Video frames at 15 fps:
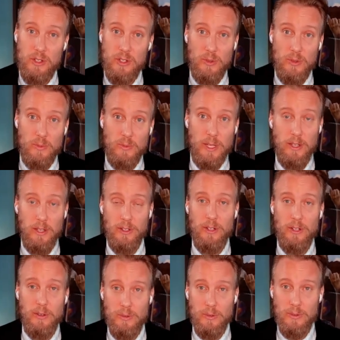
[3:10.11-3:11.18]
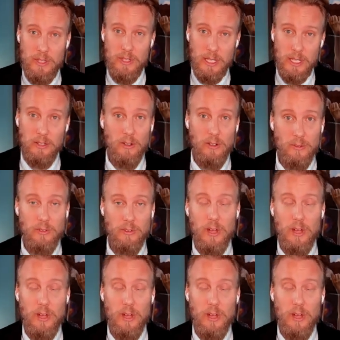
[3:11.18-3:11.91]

should be, you know, checked off.